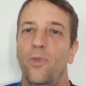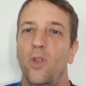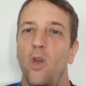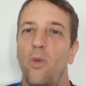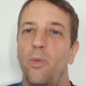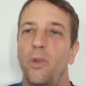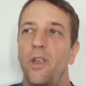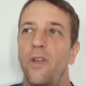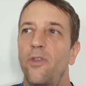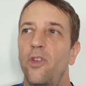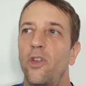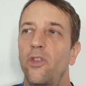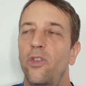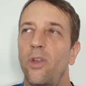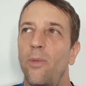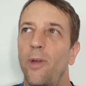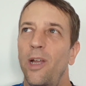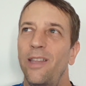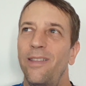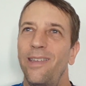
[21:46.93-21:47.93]
Hope it gives you
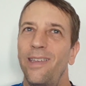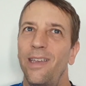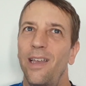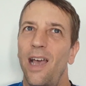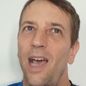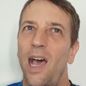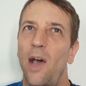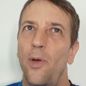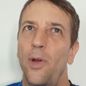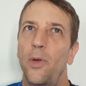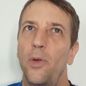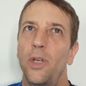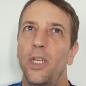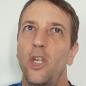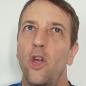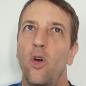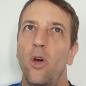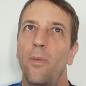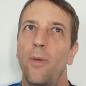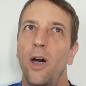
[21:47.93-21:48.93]
some idea how I would
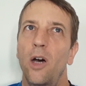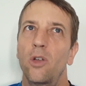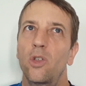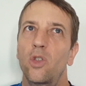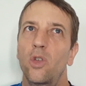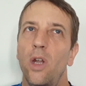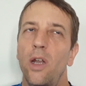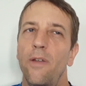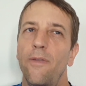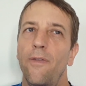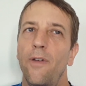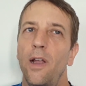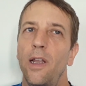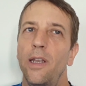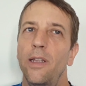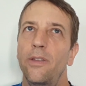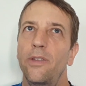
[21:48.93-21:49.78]
go about trying to find